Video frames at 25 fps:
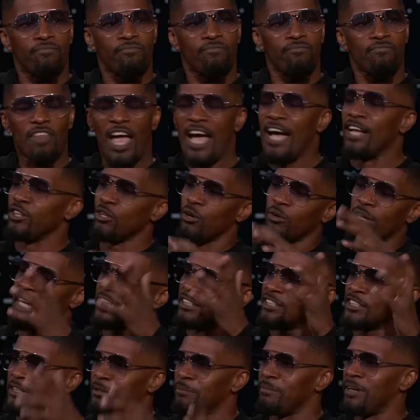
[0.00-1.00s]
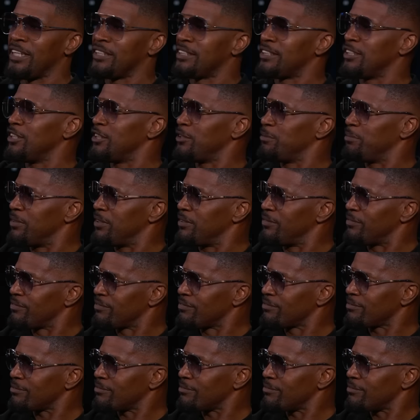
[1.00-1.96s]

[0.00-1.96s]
Yeah, I, I know that doesn't make sense. I didn't